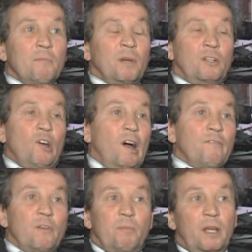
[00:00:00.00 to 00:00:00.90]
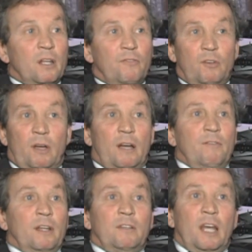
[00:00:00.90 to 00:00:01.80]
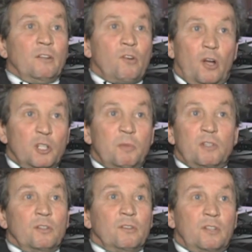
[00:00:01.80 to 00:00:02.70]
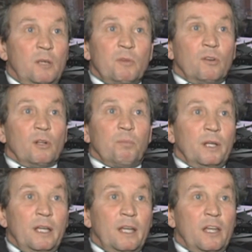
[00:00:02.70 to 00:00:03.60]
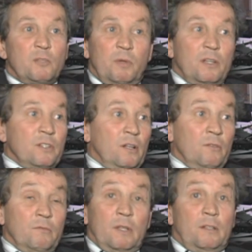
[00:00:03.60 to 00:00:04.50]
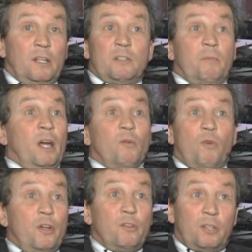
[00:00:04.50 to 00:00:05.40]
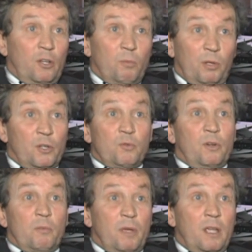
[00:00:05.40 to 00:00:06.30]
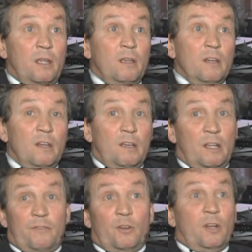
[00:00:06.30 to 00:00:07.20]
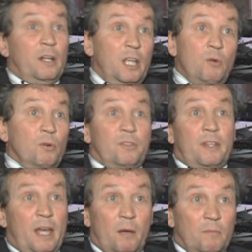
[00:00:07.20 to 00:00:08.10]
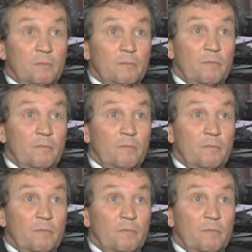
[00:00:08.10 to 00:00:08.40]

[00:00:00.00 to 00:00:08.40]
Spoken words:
But God forbid if you have like 10 Crosbys on the team you're going to play against, because it doesn't matter where you tell your players where to be, if they're not equal to them,